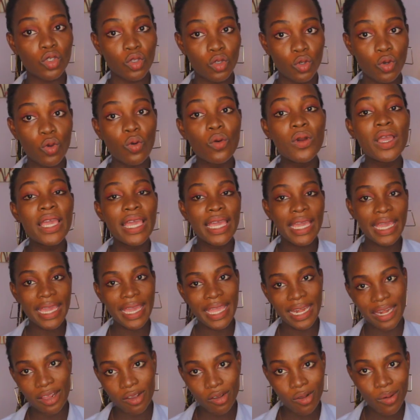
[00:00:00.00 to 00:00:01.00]
to know
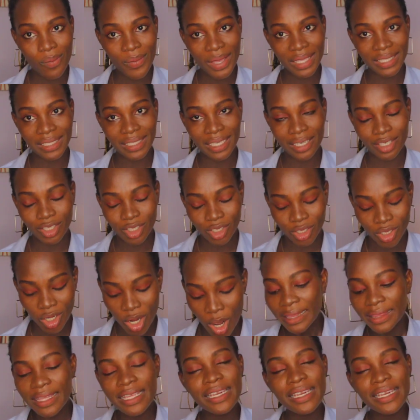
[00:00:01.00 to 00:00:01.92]
in the comment section.